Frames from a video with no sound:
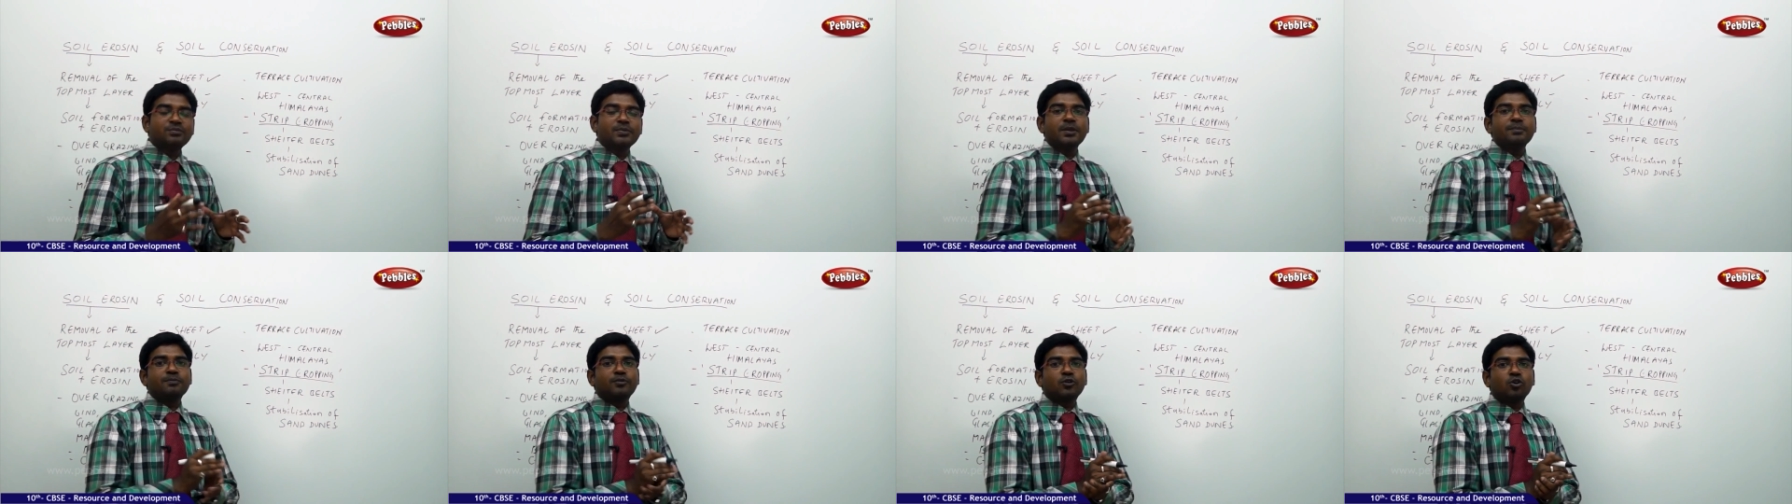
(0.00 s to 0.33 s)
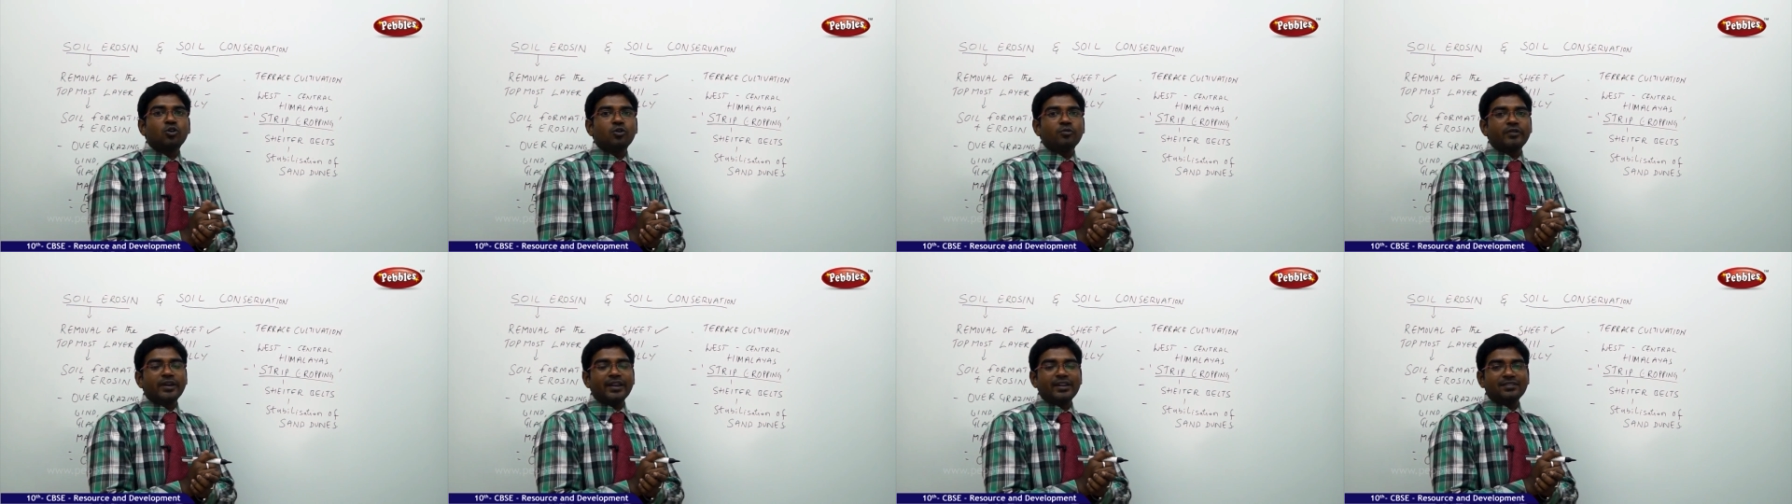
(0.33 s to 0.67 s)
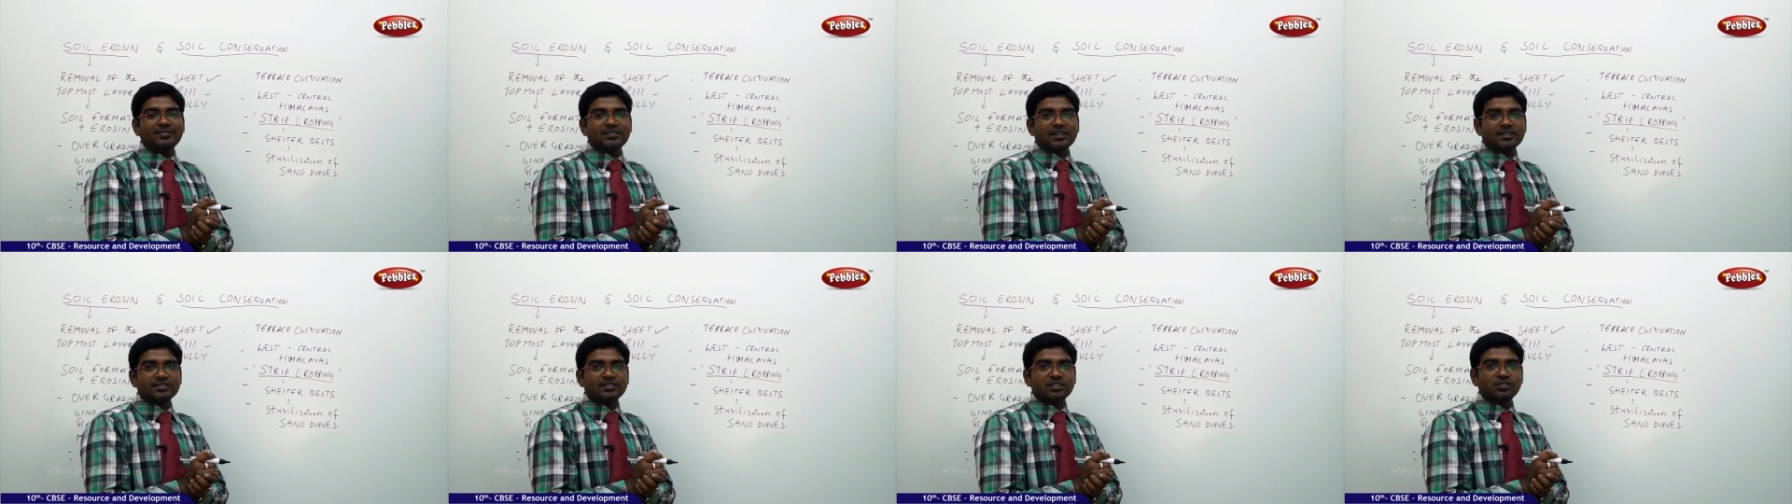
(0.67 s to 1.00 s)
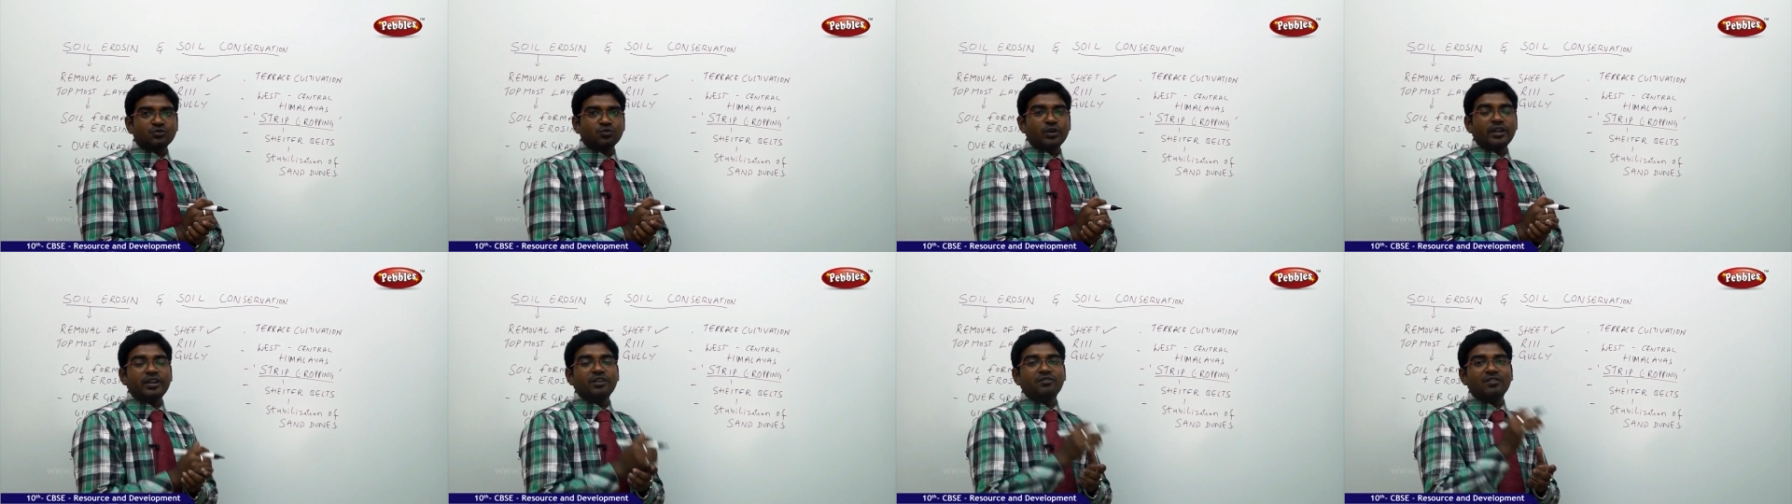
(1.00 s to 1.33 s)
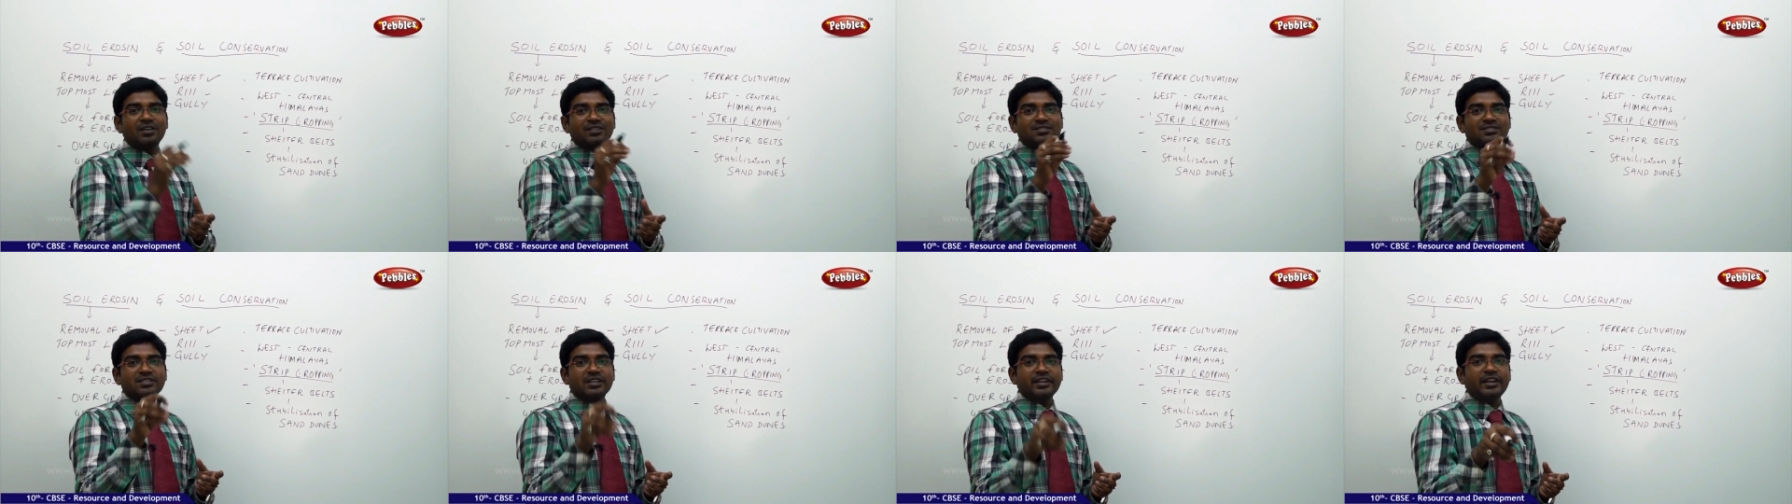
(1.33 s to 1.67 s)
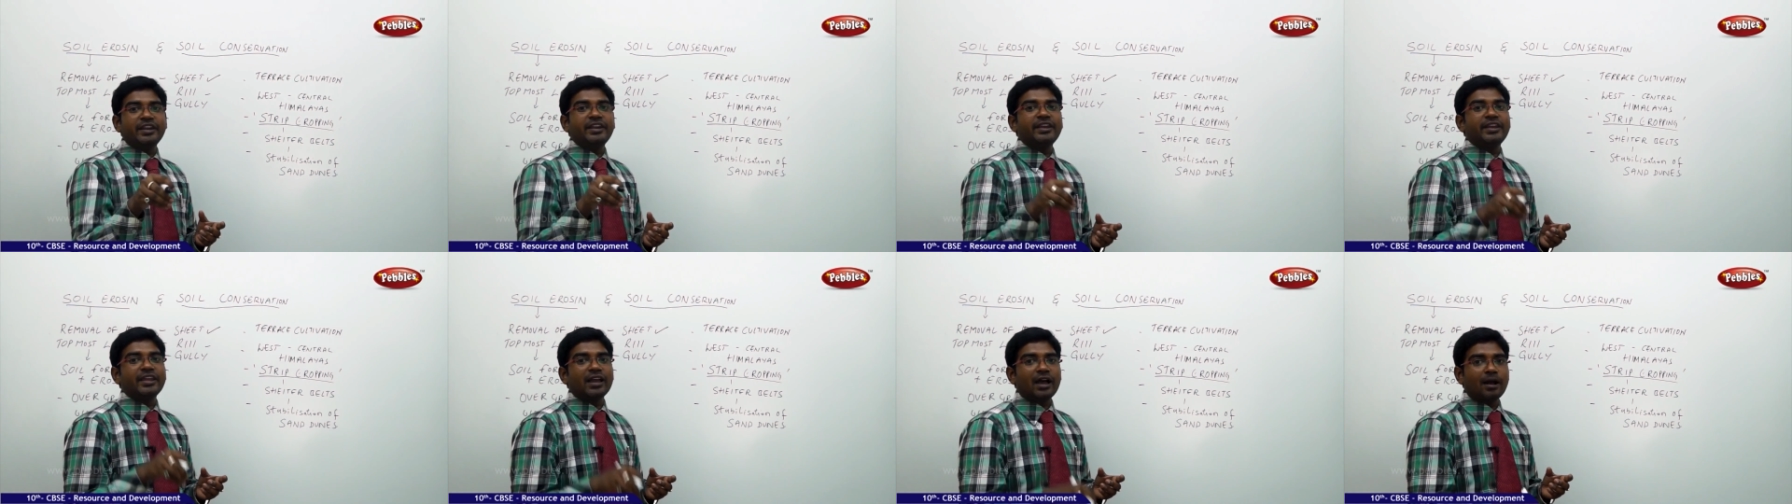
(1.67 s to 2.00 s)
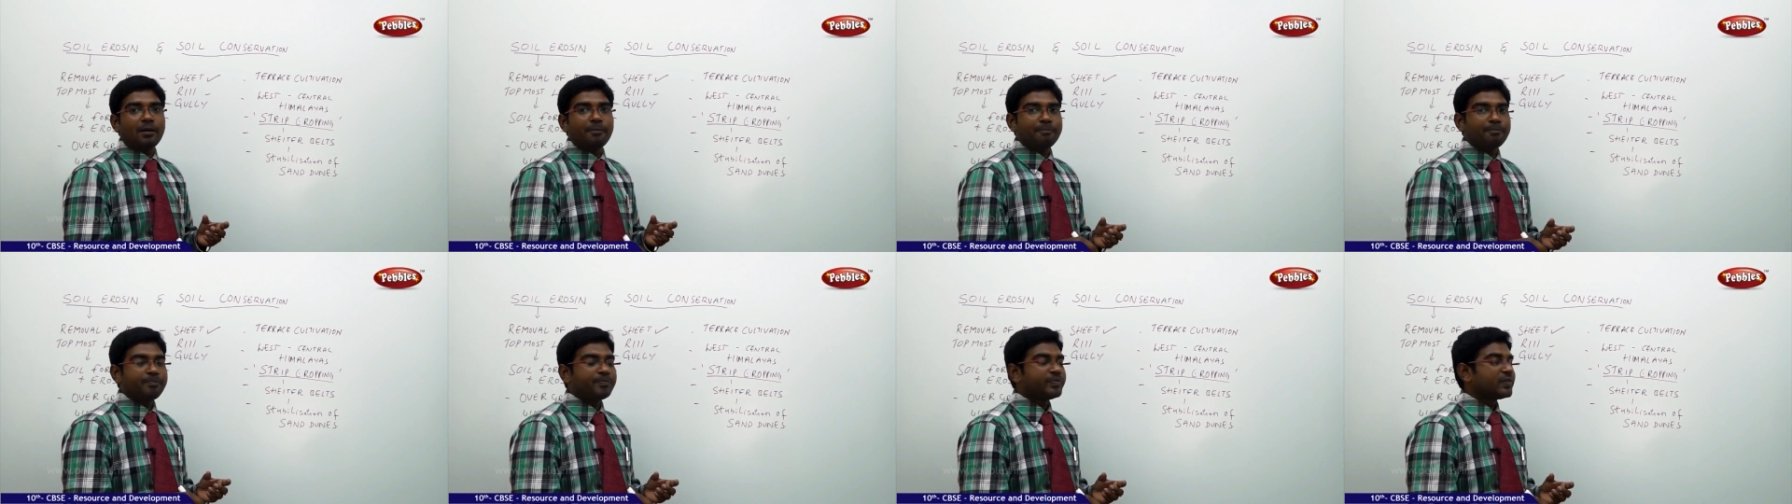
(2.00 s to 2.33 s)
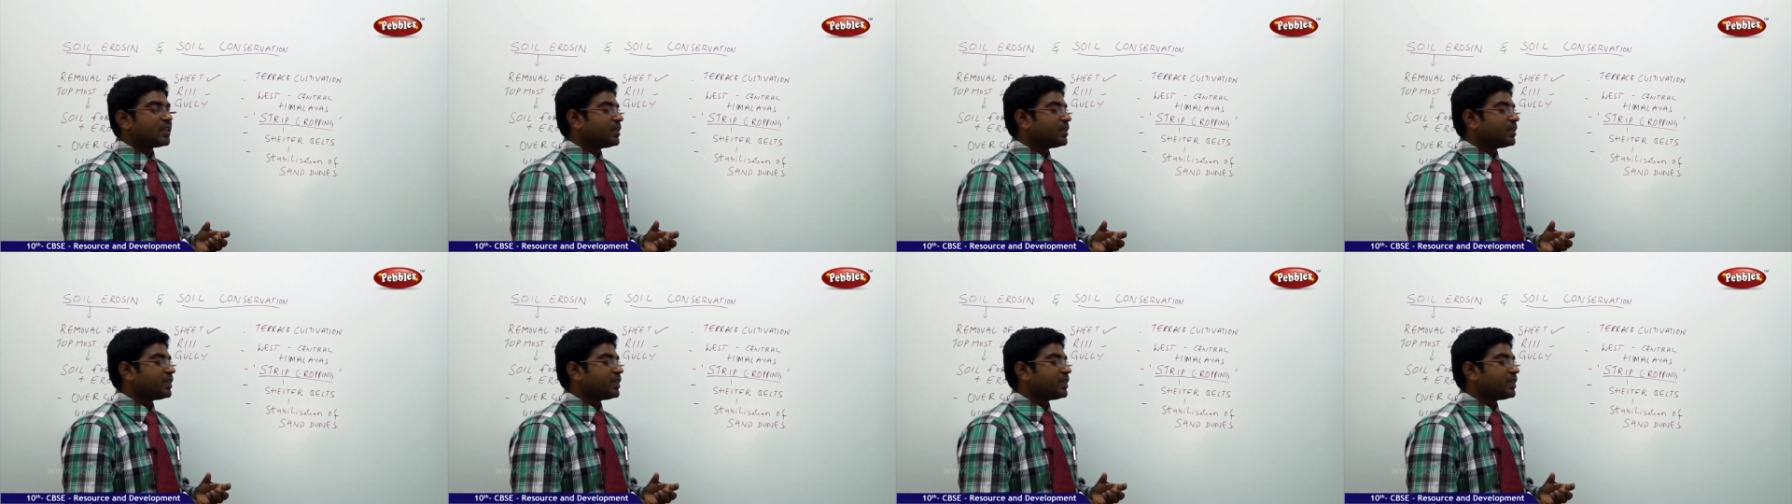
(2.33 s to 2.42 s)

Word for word: been proved very successful in western India.